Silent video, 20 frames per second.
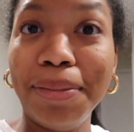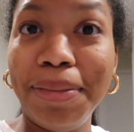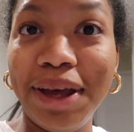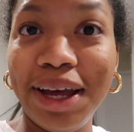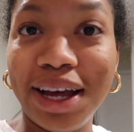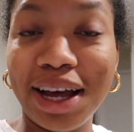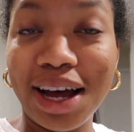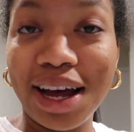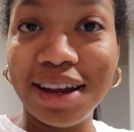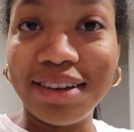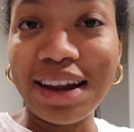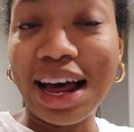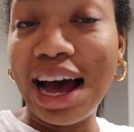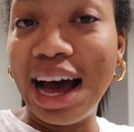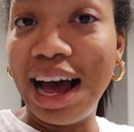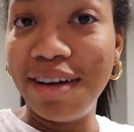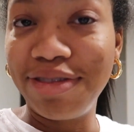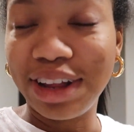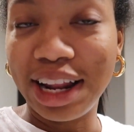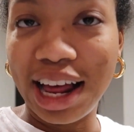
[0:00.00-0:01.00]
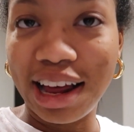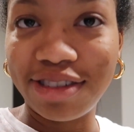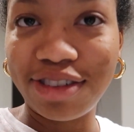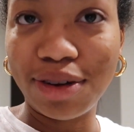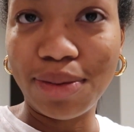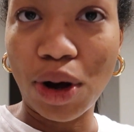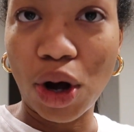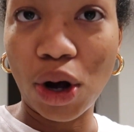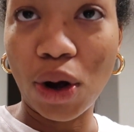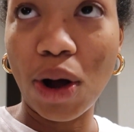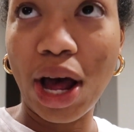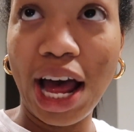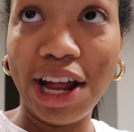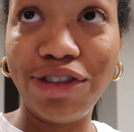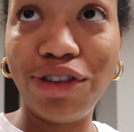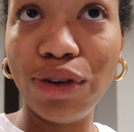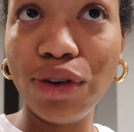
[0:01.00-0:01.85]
because I have class tomorrow at